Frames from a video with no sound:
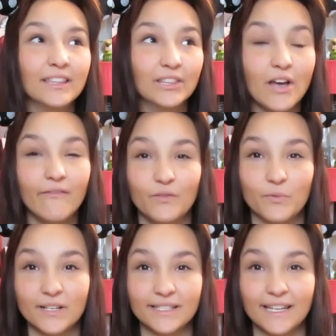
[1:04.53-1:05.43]
love the
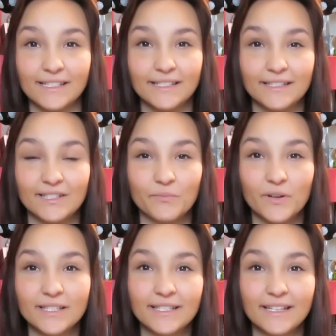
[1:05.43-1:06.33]
princesses. The
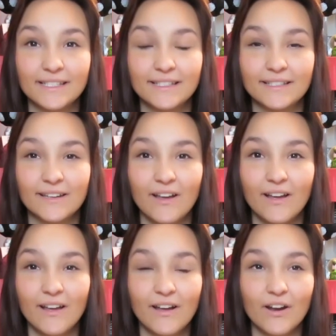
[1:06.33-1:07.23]
princesses
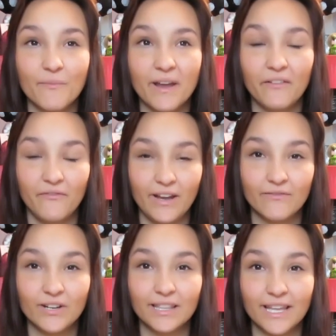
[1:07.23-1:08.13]
are my
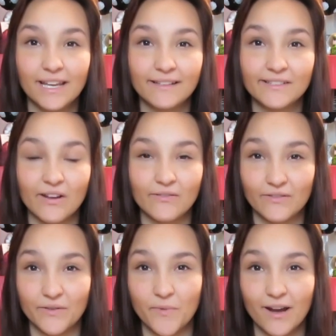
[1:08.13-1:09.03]
favorite things
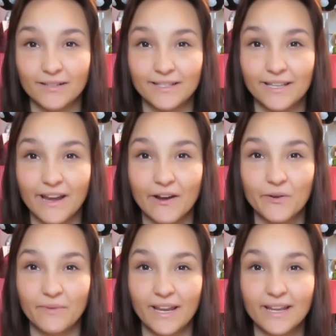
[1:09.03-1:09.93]
other than Pirates of the
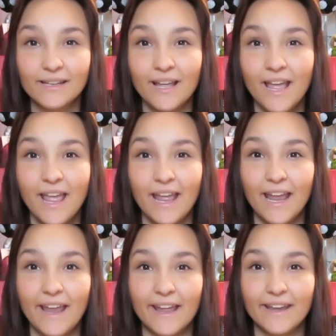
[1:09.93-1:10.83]
Caribbean,
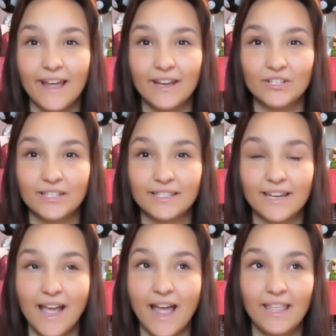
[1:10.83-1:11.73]
and I
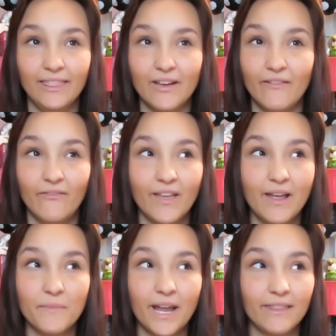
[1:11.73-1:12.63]
just, I love
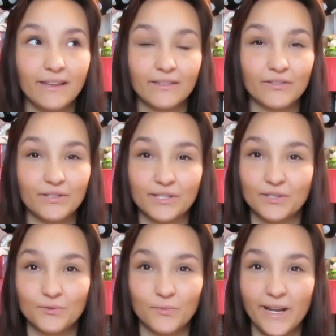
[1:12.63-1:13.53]
them. I think they're the
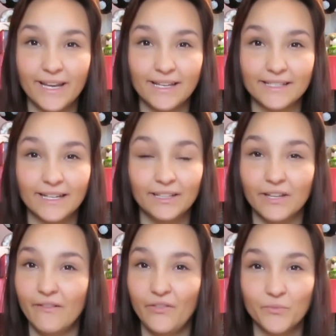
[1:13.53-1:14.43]
sweetest. I
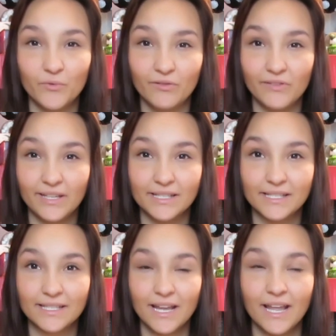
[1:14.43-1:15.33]
love the
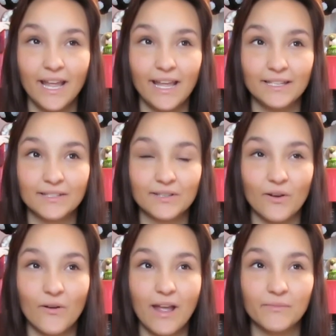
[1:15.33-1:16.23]
movies, and
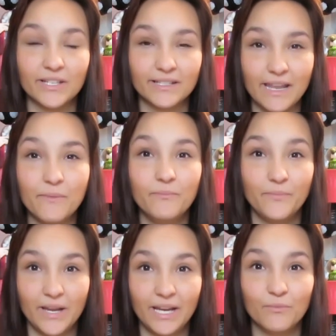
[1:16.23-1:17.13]
so I'm just a
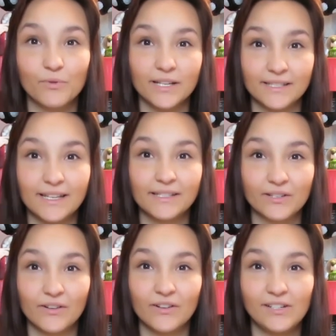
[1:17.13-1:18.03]
big princess
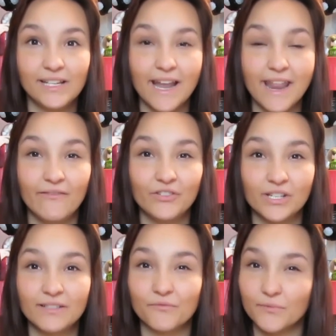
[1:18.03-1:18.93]
girl, and I've
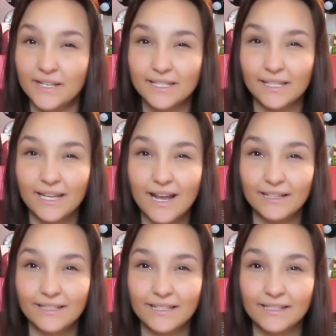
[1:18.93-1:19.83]
just recently
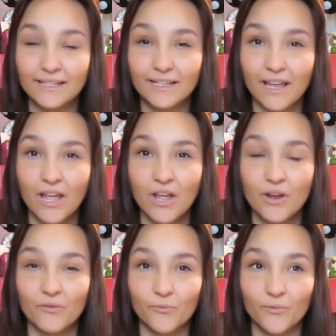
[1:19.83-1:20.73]
gotten into
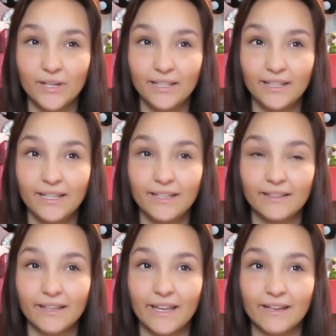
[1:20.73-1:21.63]

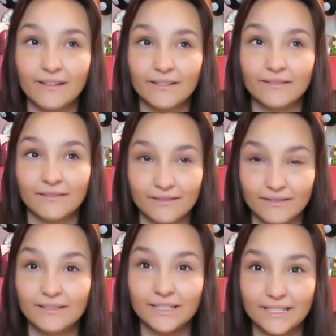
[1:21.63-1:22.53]
really, like,
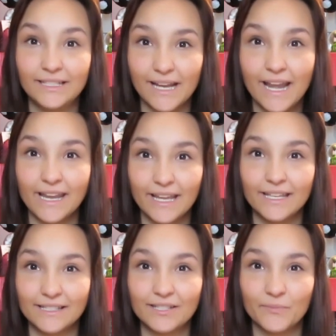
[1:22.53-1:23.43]
getting
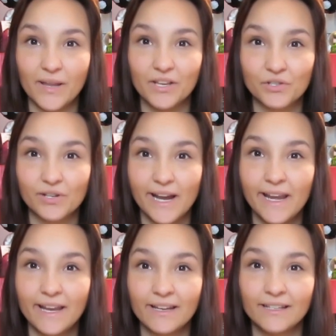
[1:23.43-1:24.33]
into pin
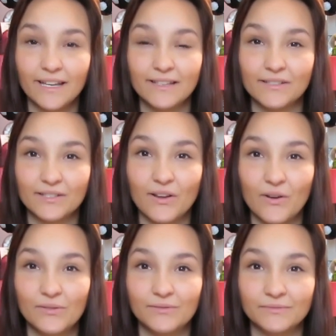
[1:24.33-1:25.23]
trading, and
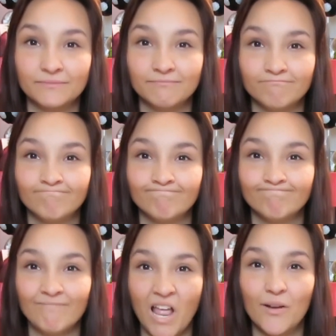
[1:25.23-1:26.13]
so
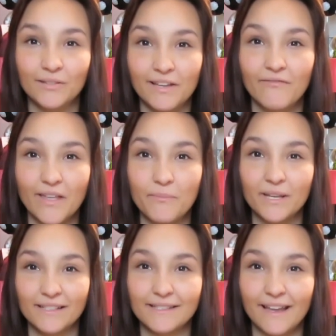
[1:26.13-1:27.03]
I would love that
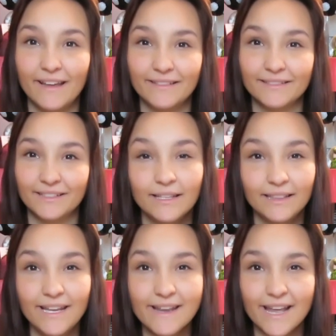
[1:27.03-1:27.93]
pin set.
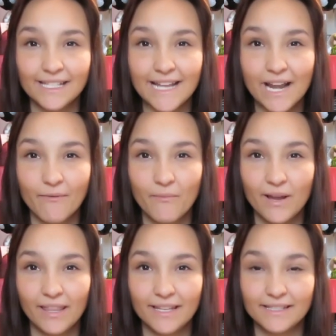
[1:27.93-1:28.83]
The next item on
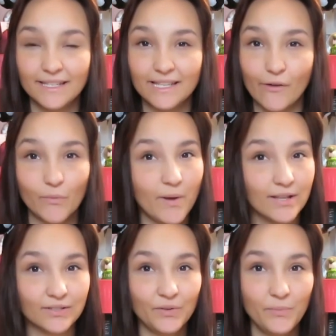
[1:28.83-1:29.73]
my list is a
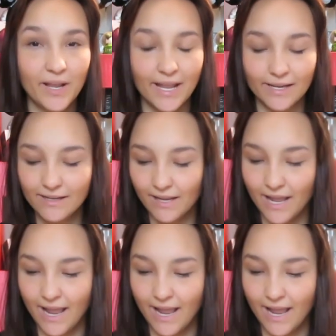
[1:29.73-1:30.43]
Rapunzel pin,